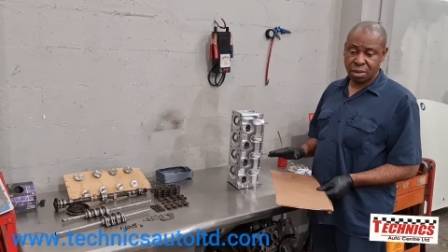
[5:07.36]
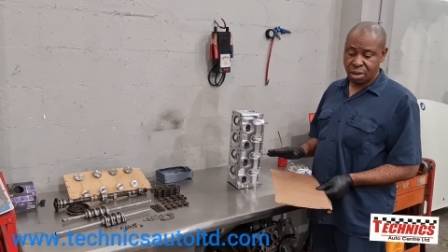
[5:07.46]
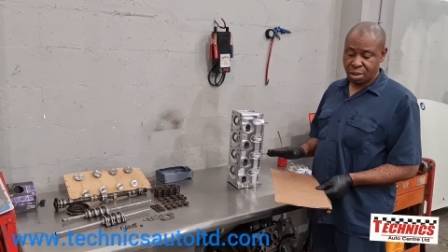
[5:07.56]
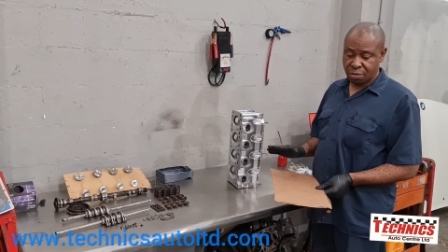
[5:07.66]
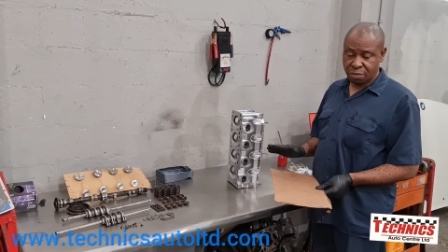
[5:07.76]

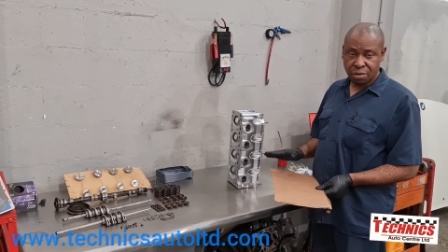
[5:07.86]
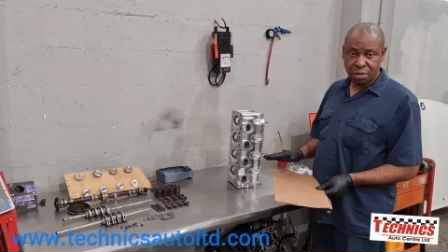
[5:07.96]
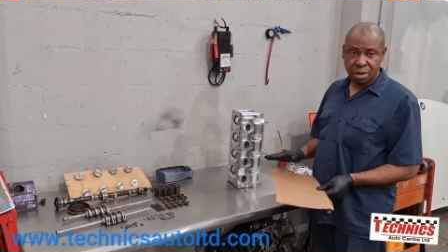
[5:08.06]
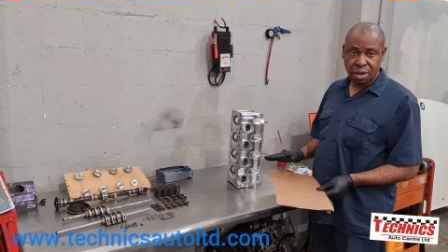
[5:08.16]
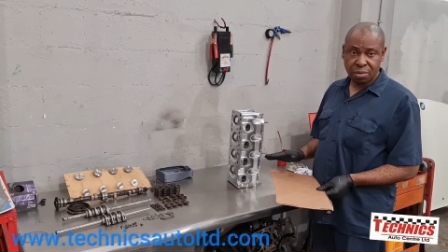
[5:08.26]
and still
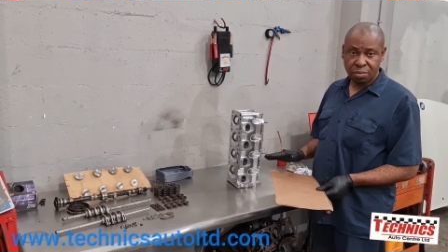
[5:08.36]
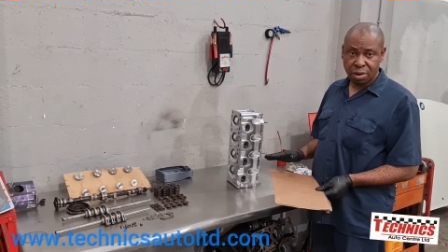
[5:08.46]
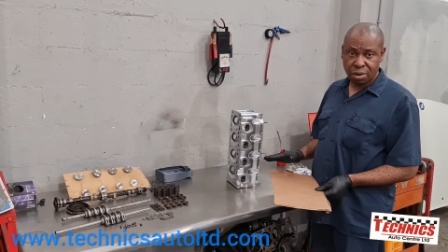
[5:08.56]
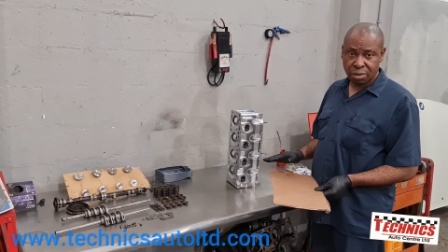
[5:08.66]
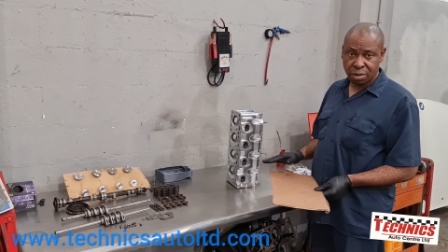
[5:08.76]
get the
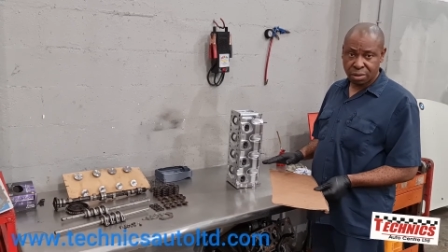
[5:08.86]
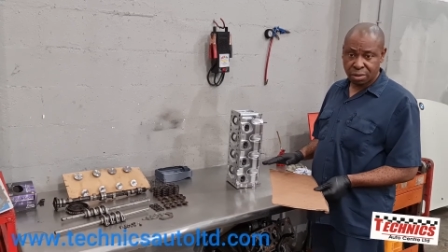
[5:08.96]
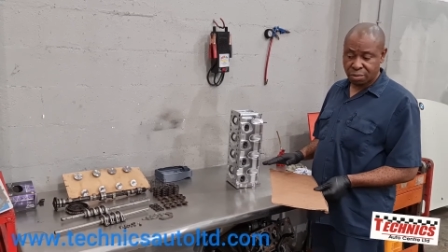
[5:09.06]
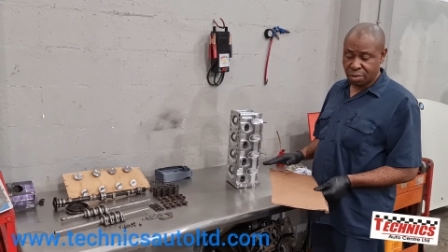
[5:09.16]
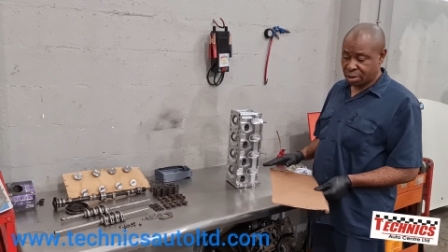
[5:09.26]
work done
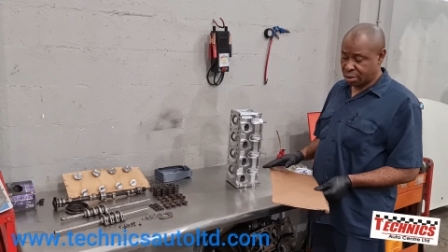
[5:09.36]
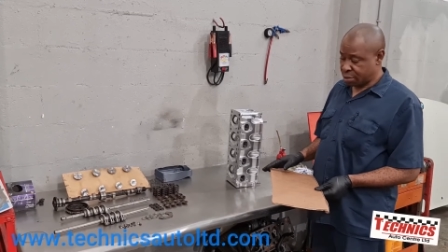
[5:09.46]
correct.